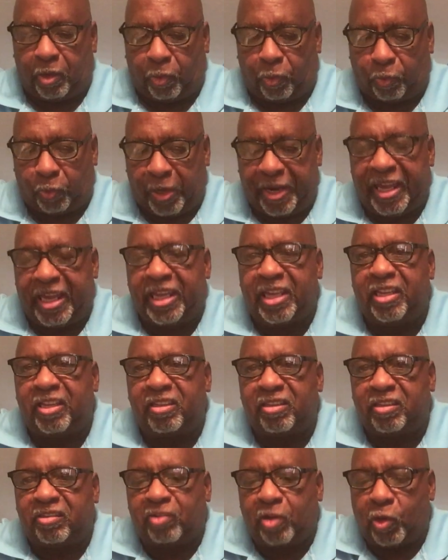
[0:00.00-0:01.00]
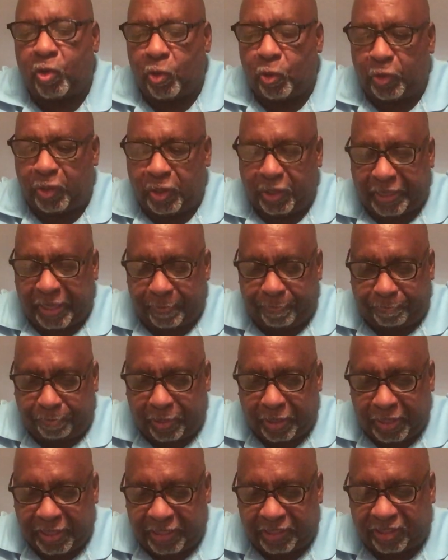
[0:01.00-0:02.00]
ring so you can
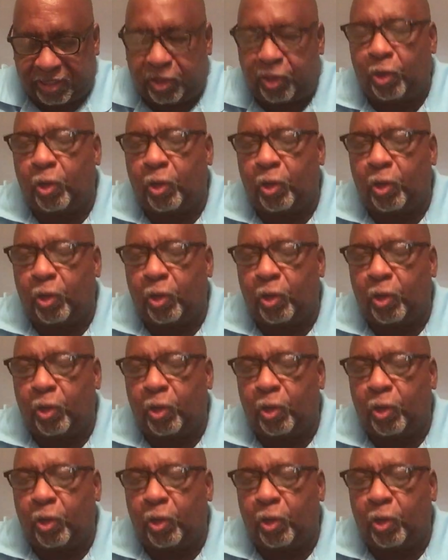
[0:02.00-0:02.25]
put